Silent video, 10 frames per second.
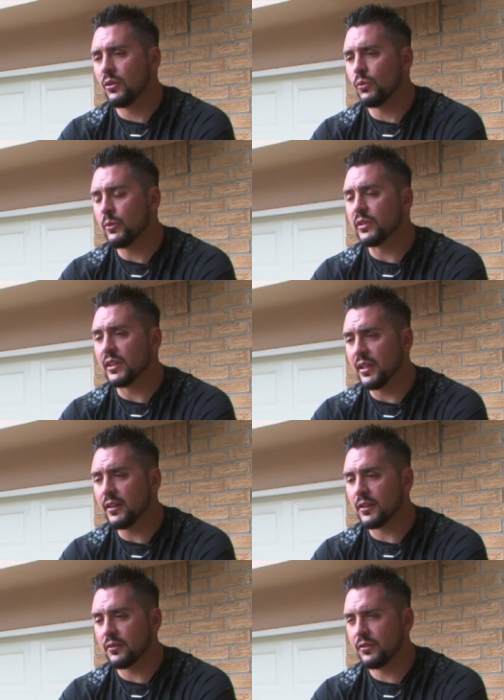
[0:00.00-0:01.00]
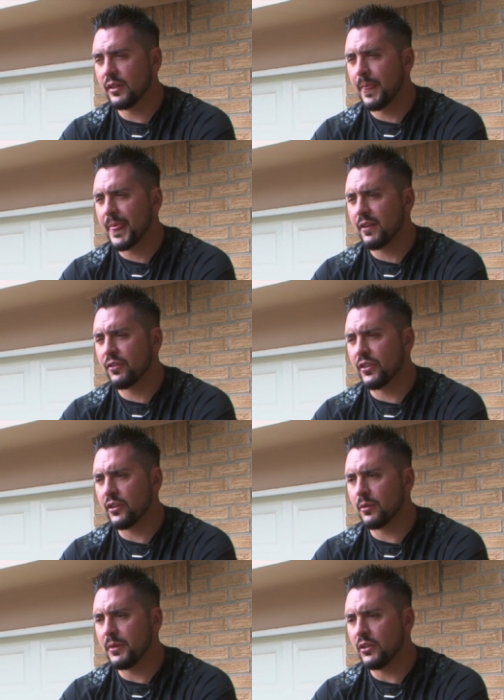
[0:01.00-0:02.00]
We would love for there
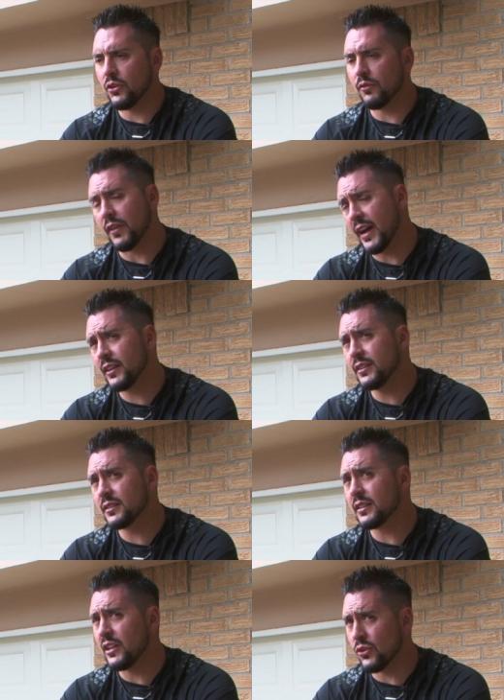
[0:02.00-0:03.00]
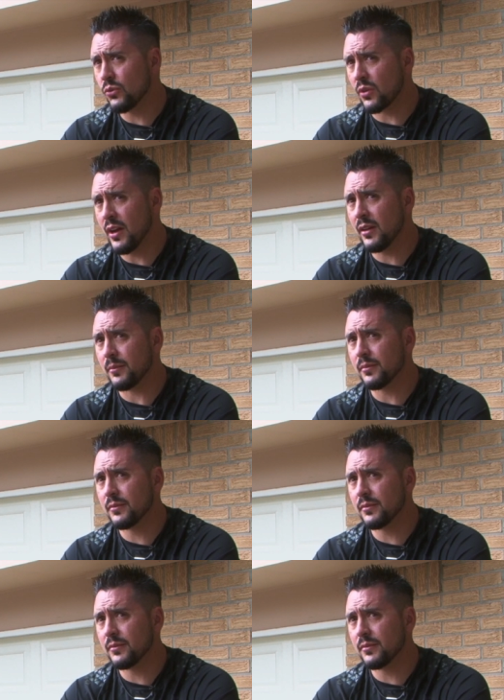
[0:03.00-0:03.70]
to be no violence and no crime